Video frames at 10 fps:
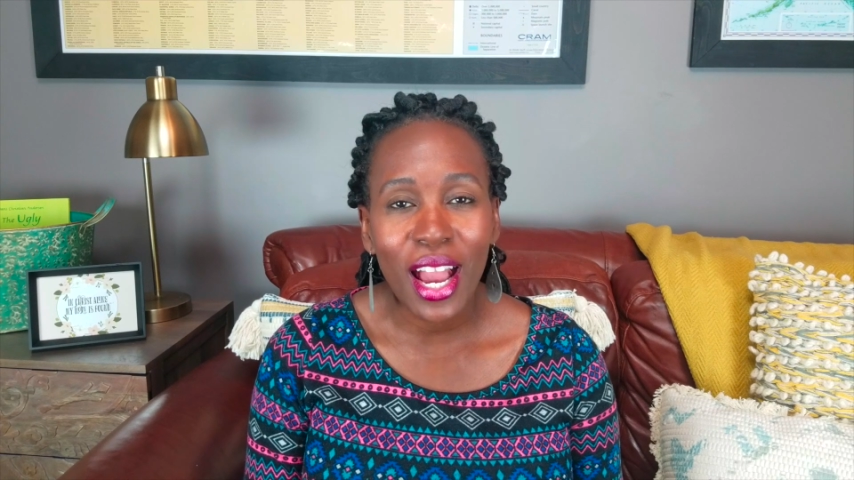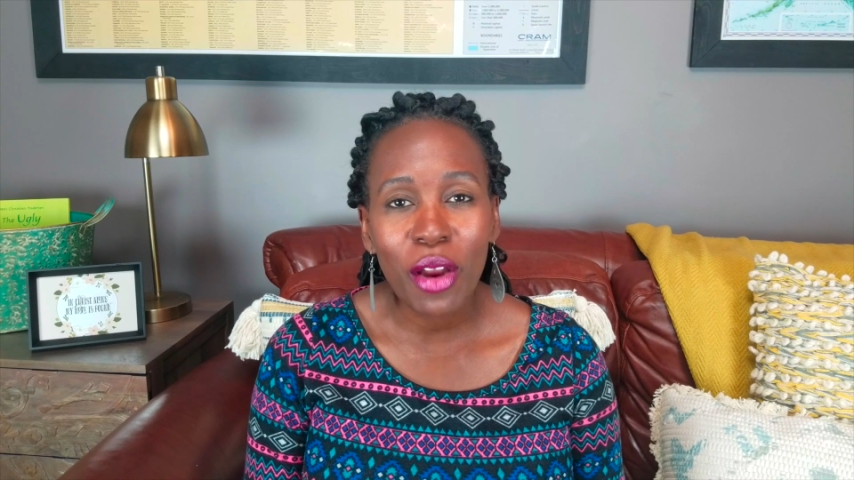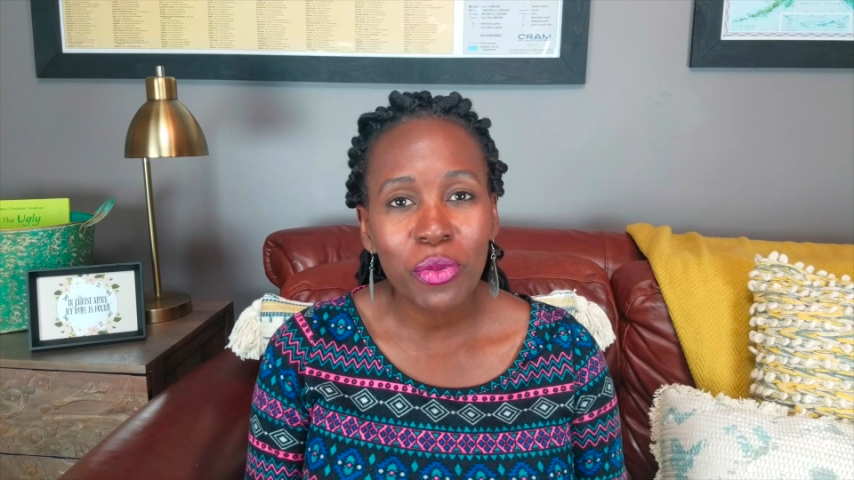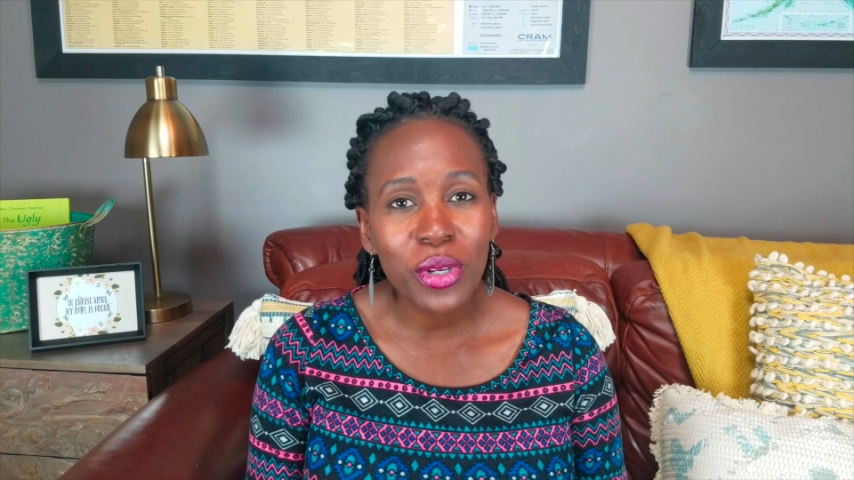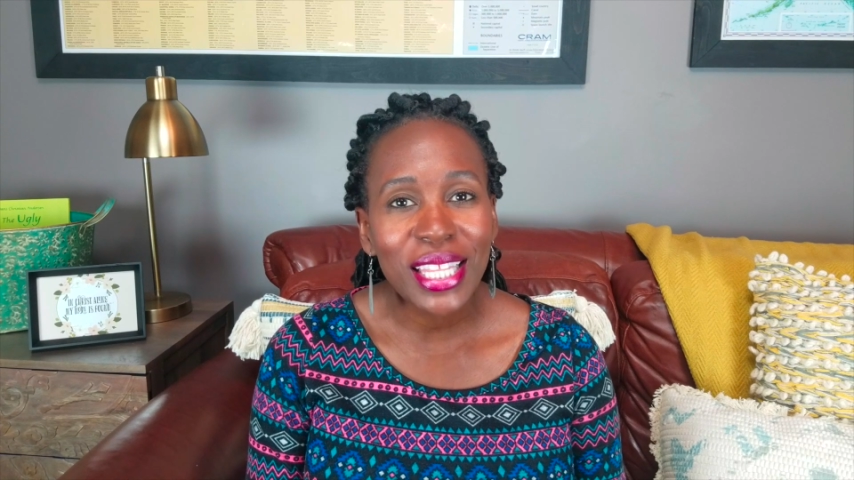I
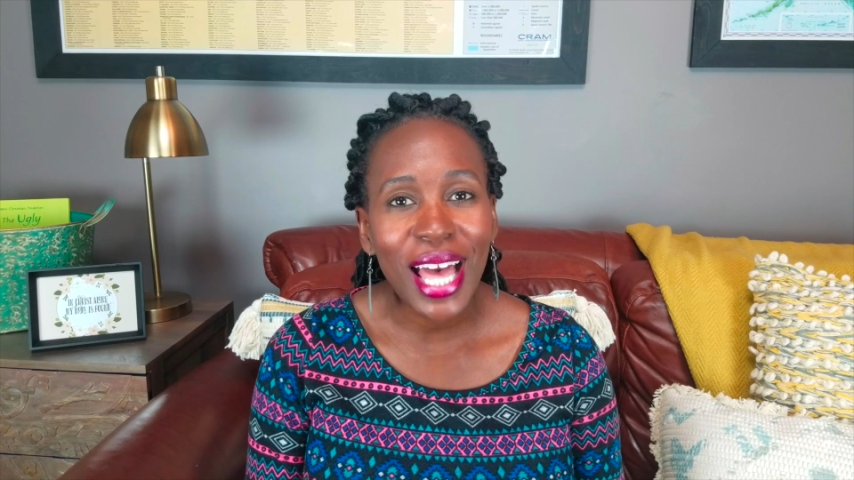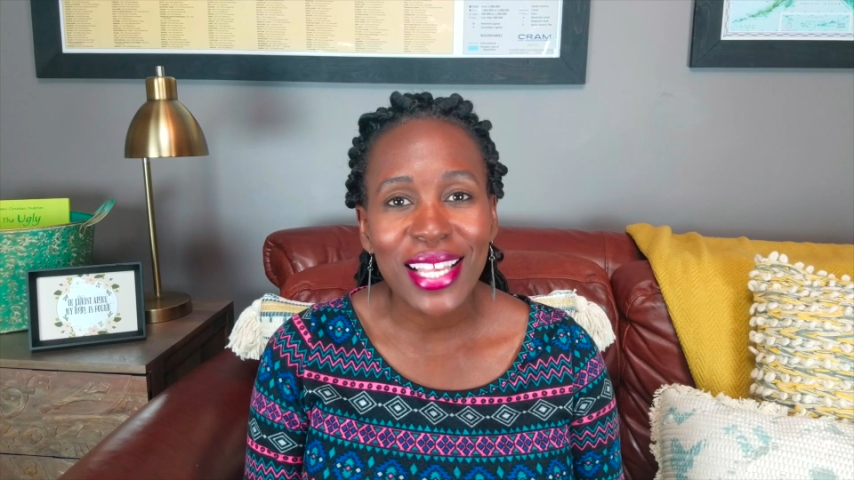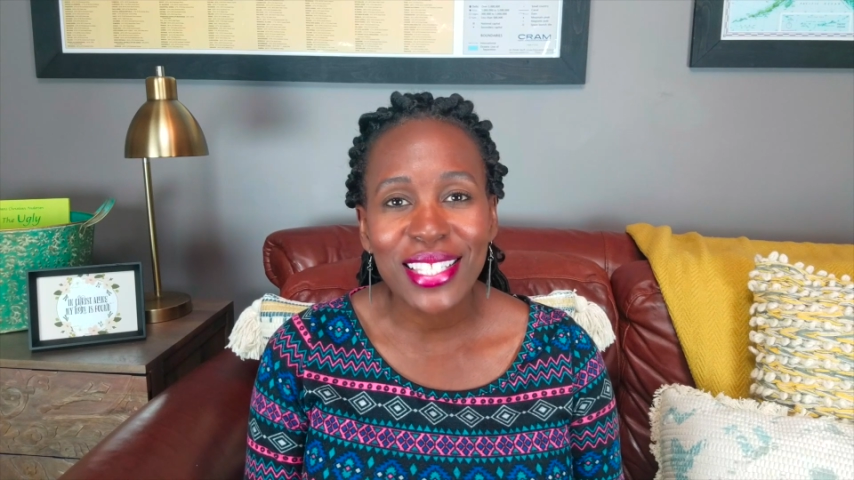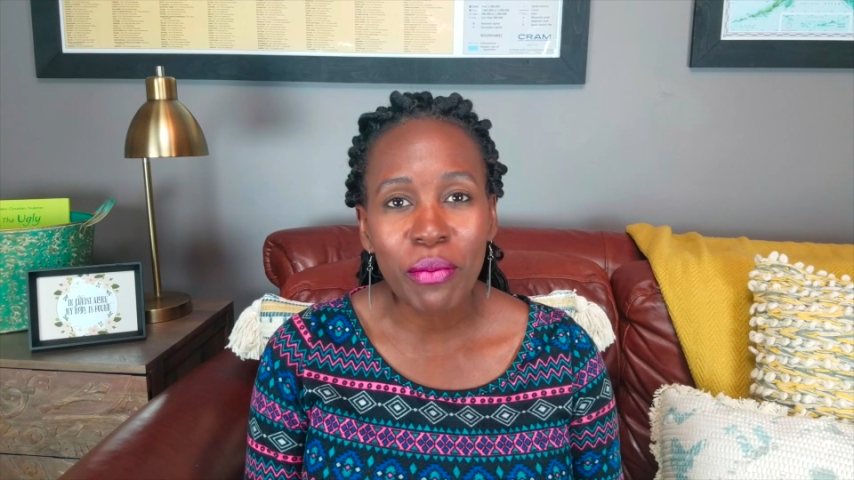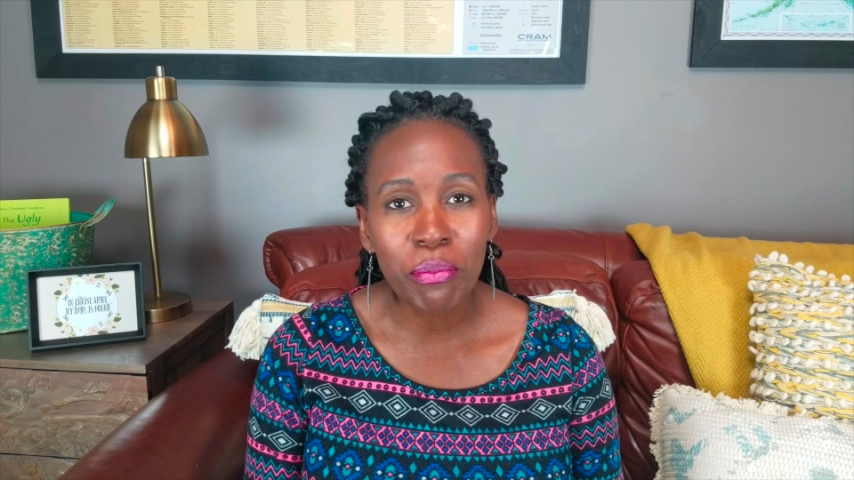
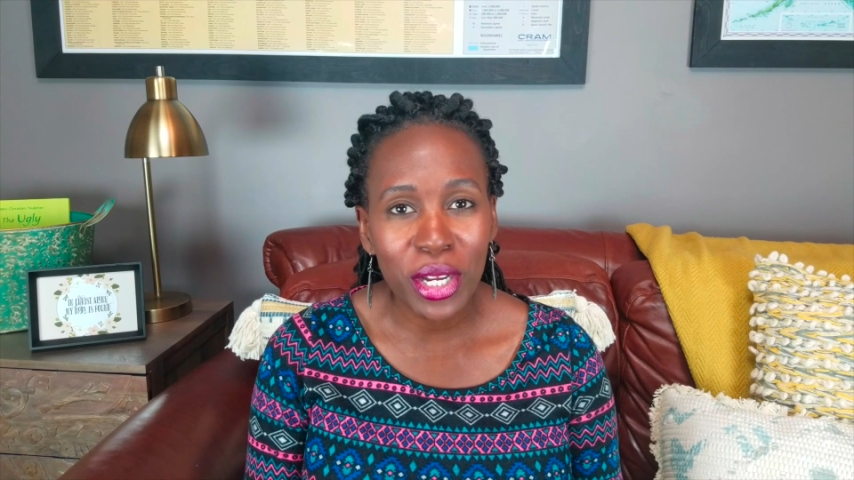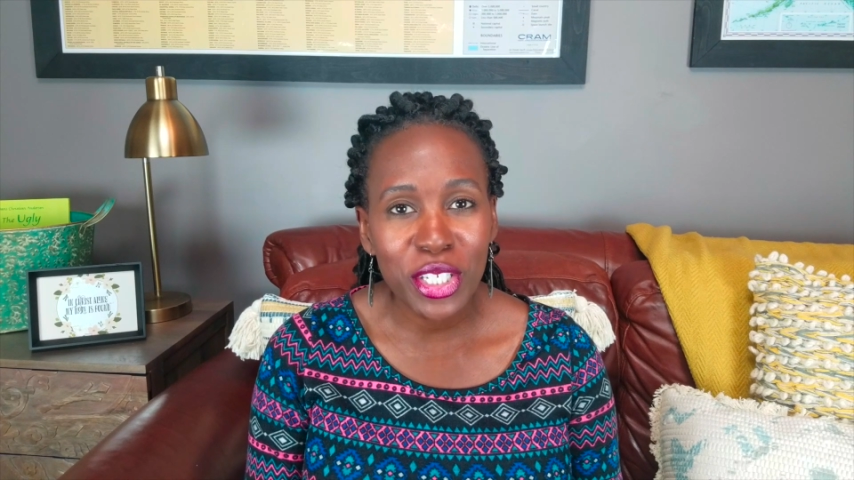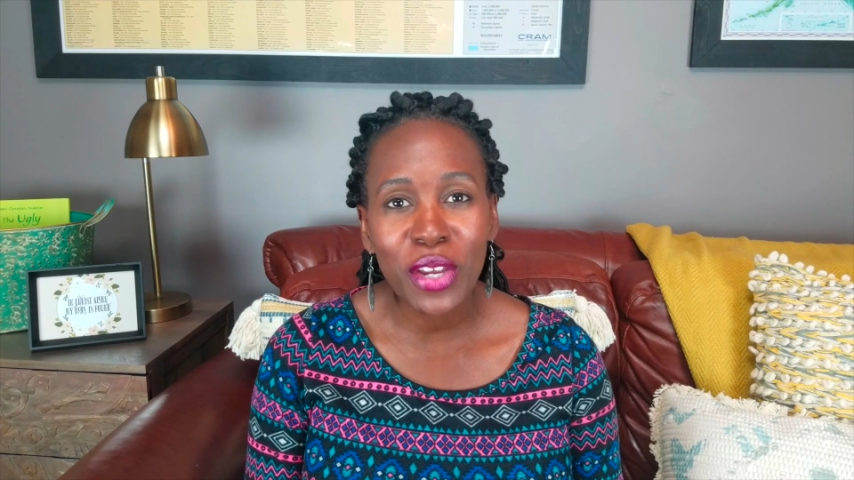realized that much